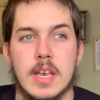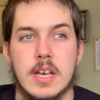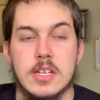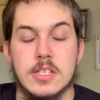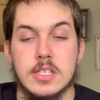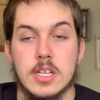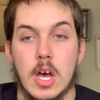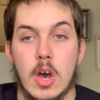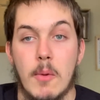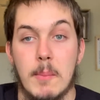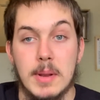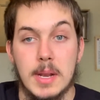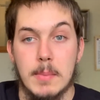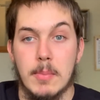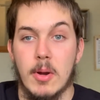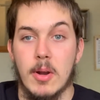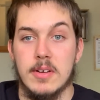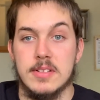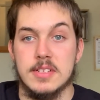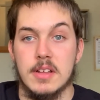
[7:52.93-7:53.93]
So I'm in the
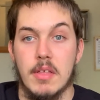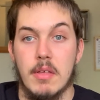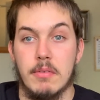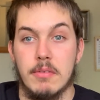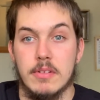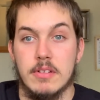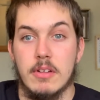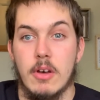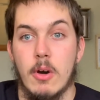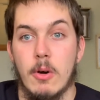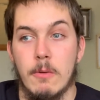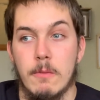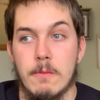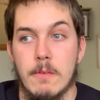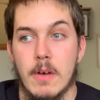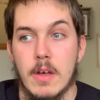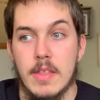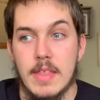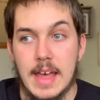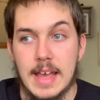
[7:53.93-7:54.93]
process of
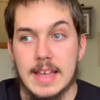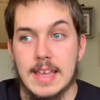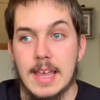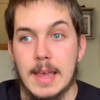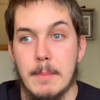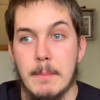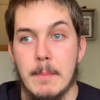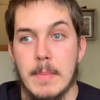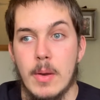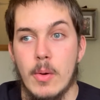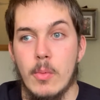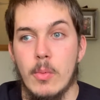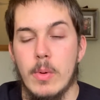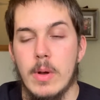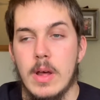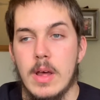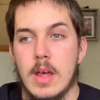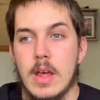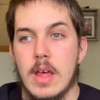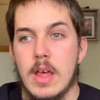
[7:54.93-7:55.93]
that getting built,
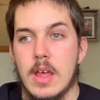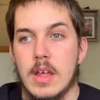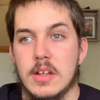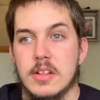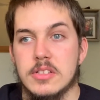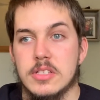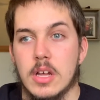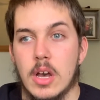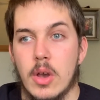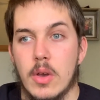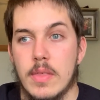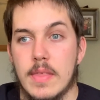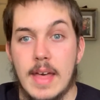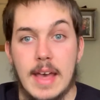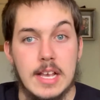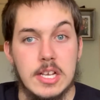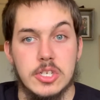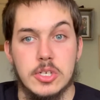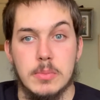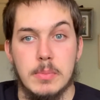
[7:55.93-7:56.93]
so that
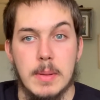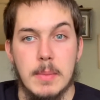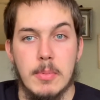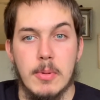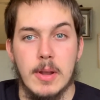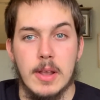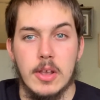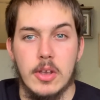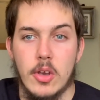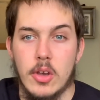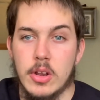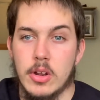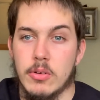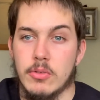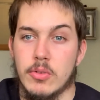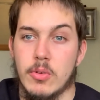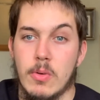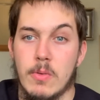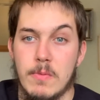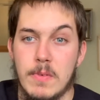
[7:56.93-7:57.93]
should be pretty good, and I'll
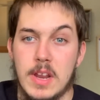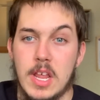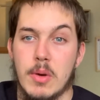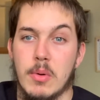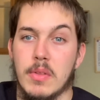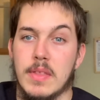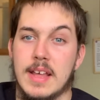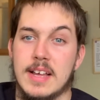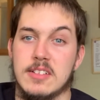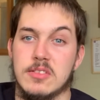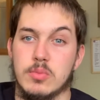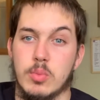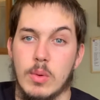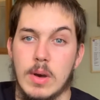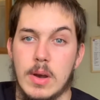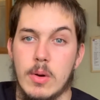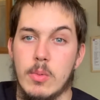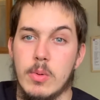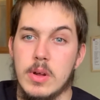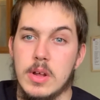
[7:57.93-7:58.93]
do a video on that as
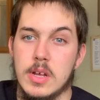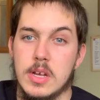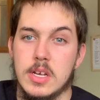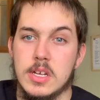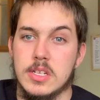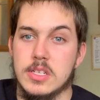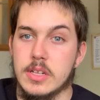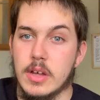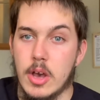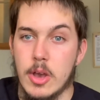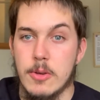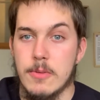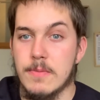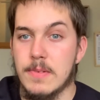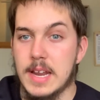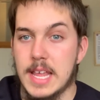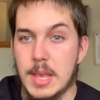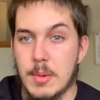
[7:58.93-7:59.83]
well. So hopefully he